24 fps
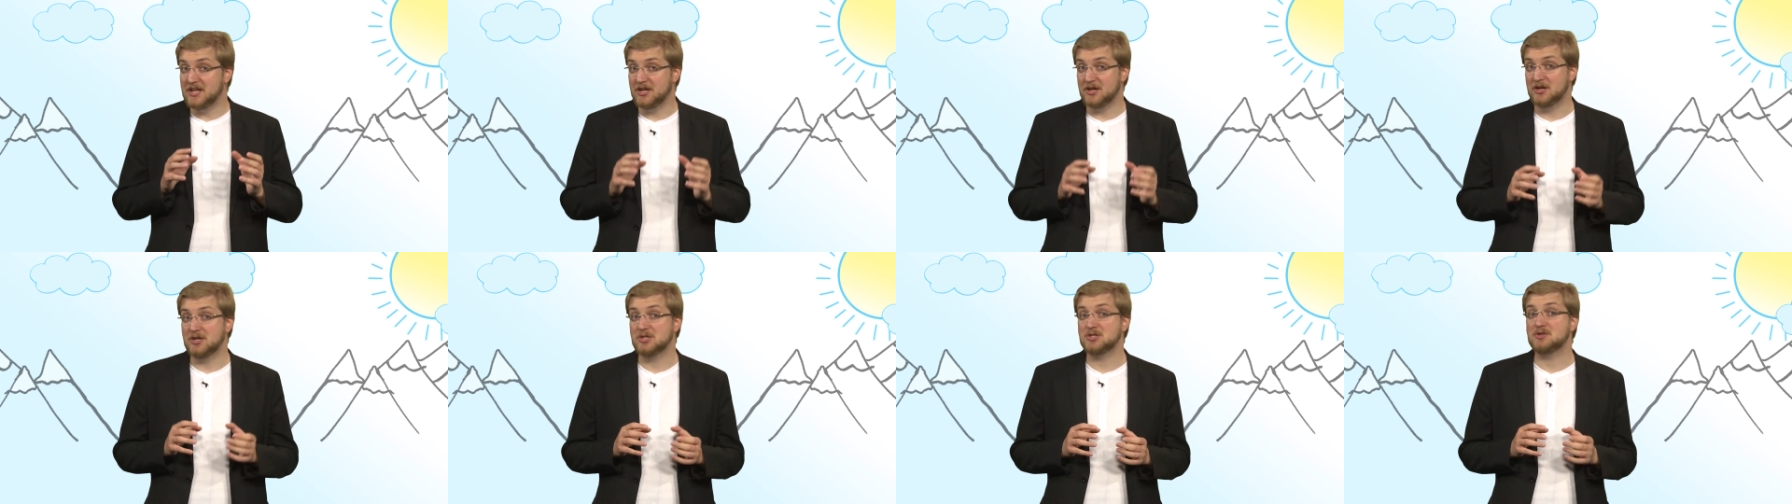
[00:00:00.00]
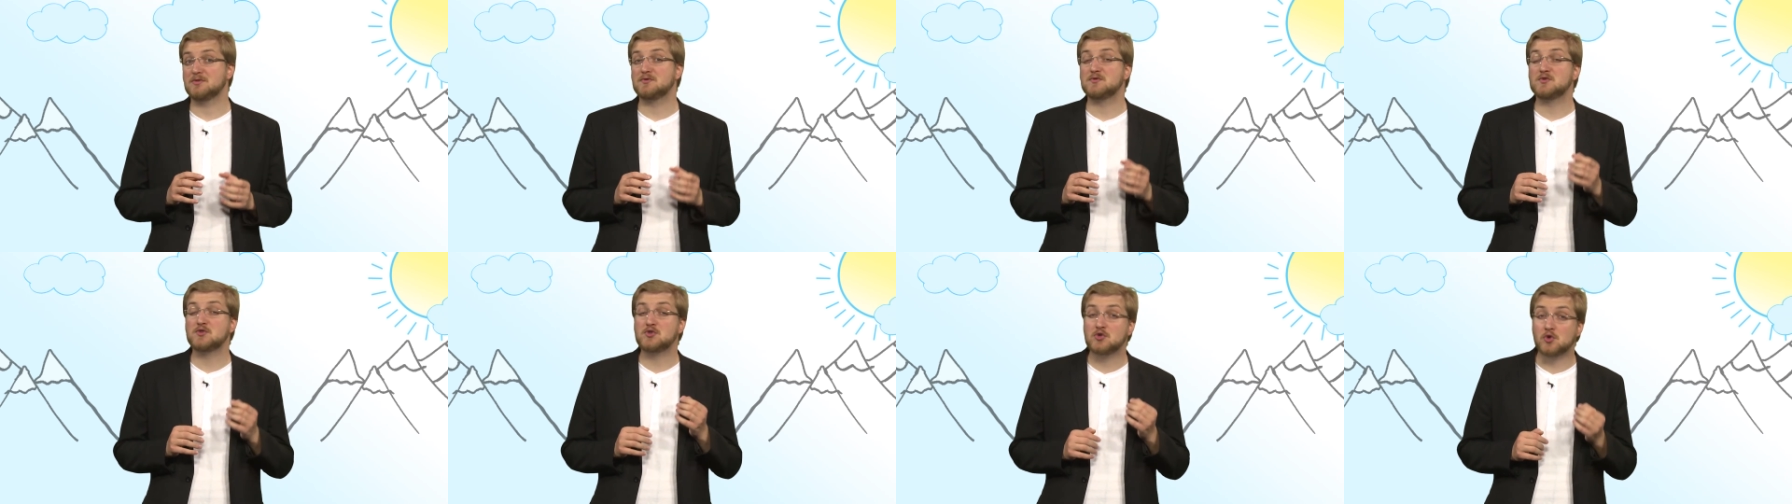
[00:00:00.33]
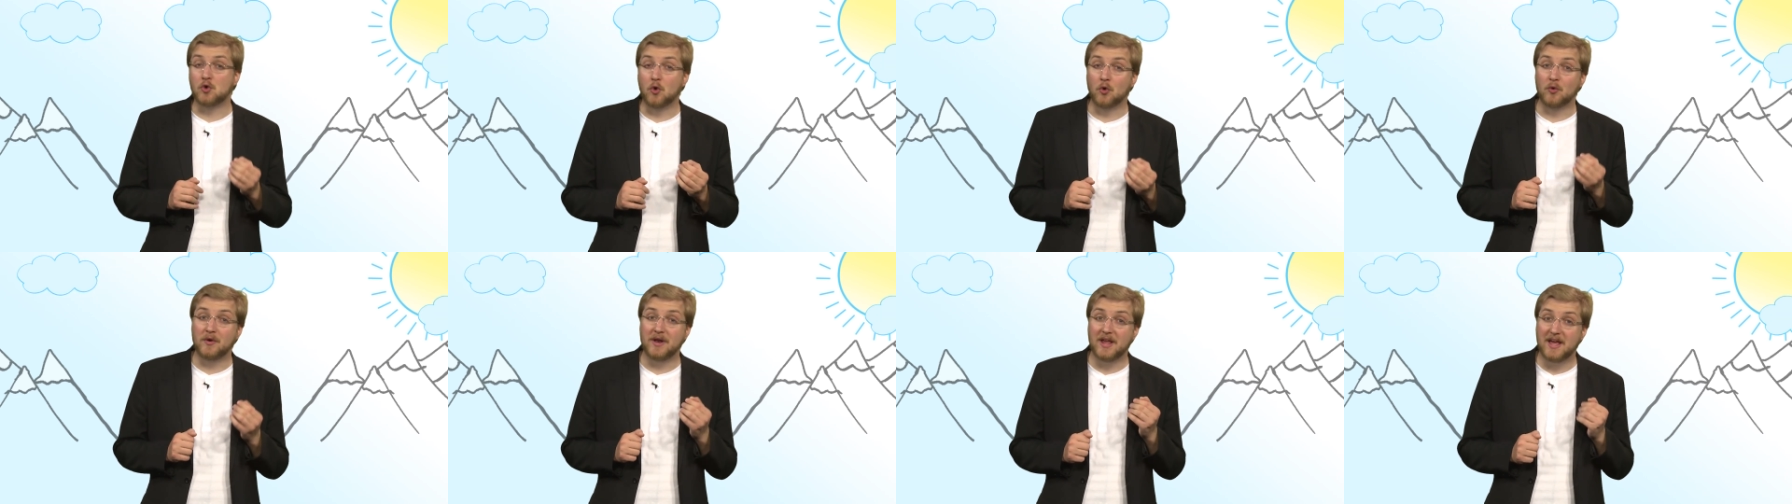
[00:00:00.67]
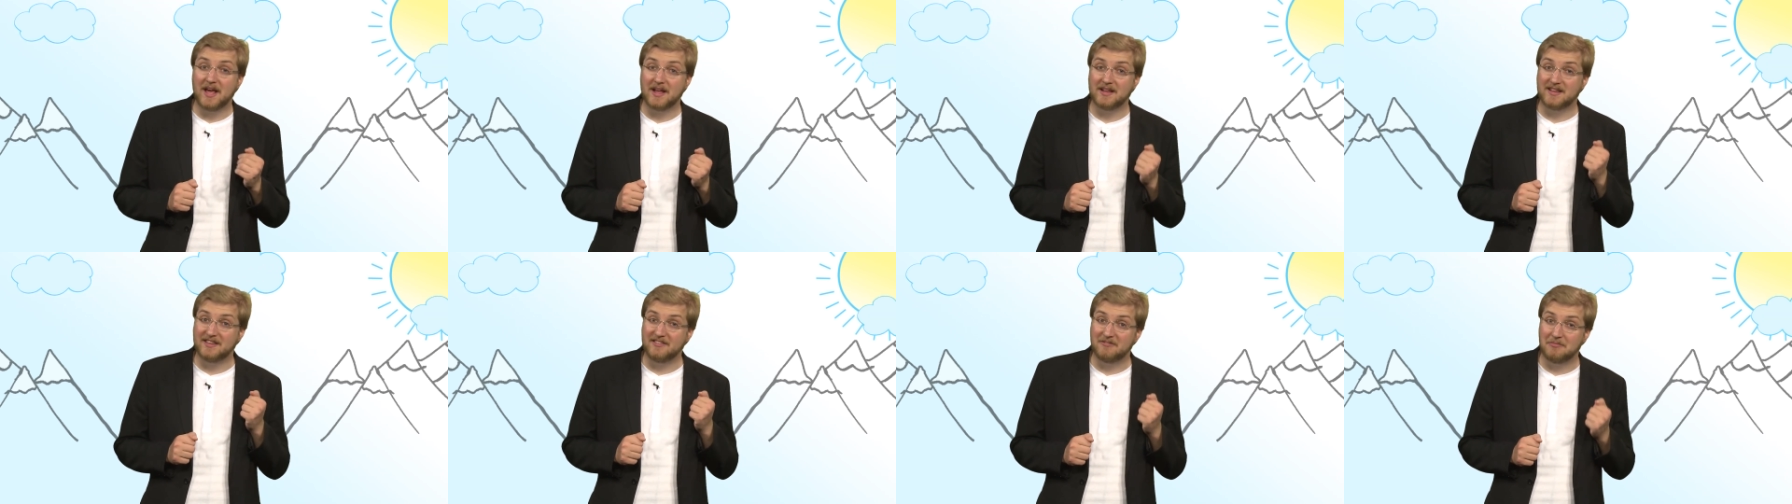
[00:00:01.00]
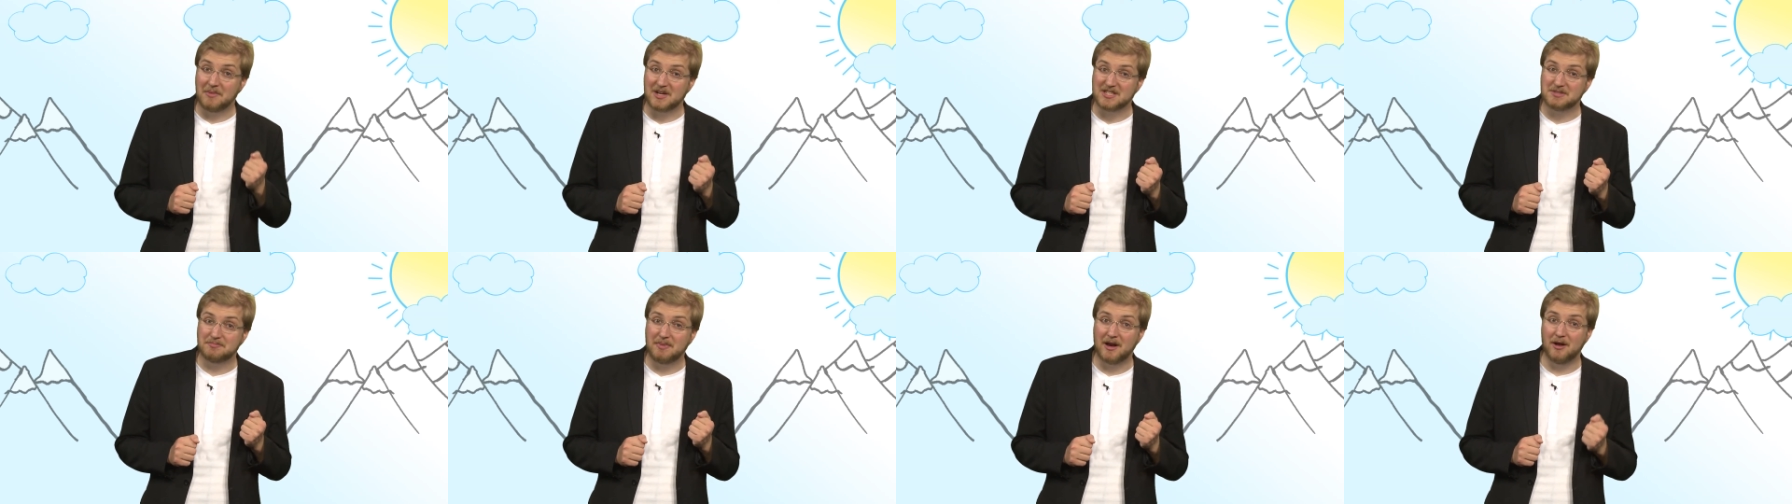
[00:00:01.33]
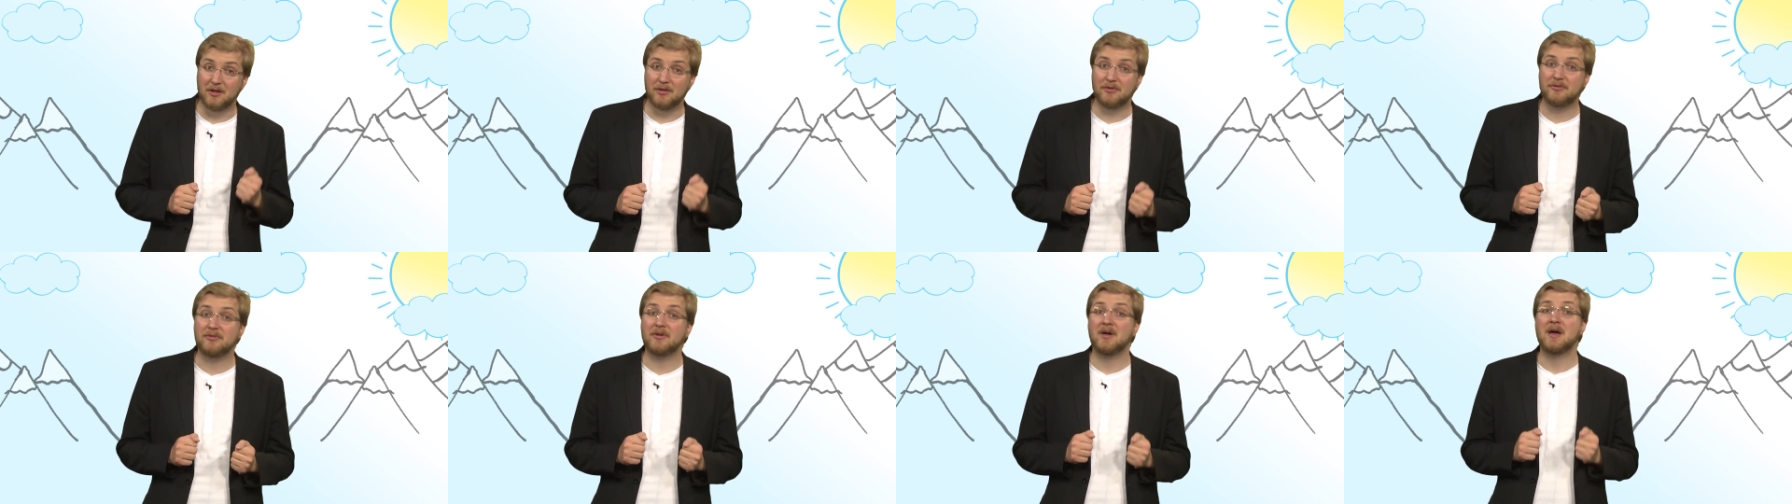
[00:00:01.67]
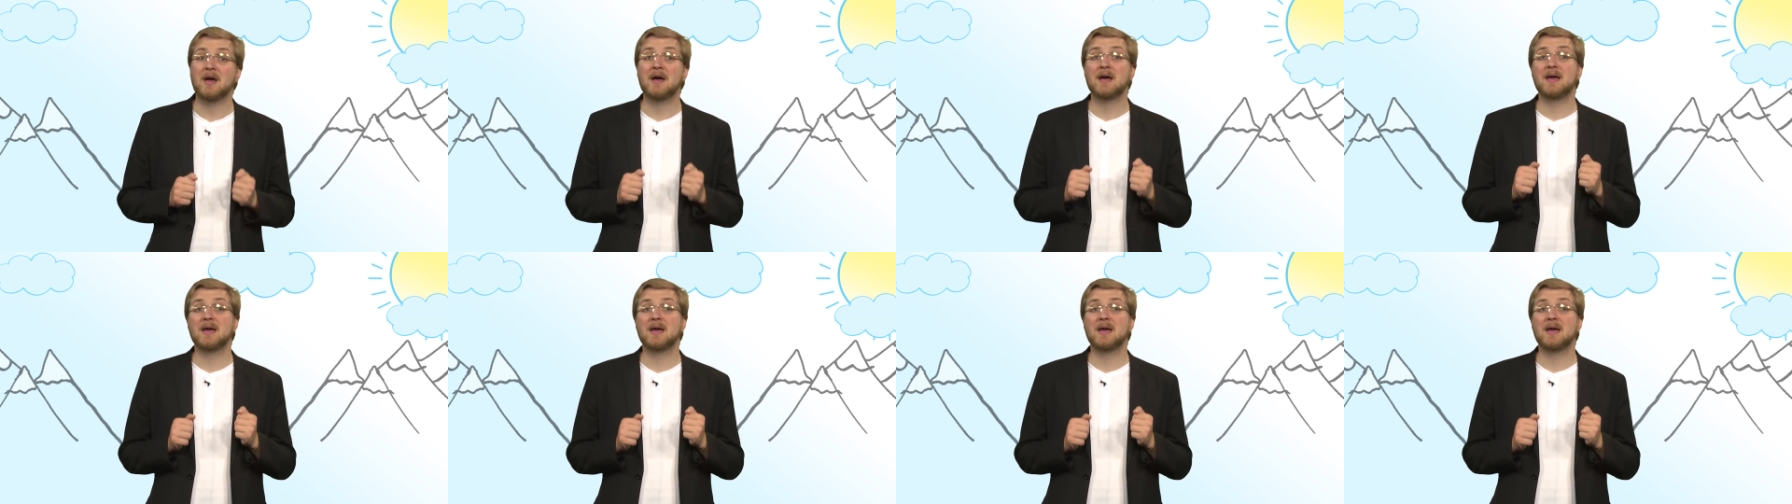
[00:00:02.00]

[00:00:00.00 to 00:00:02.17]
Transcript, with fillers: years of strong negative mass balance,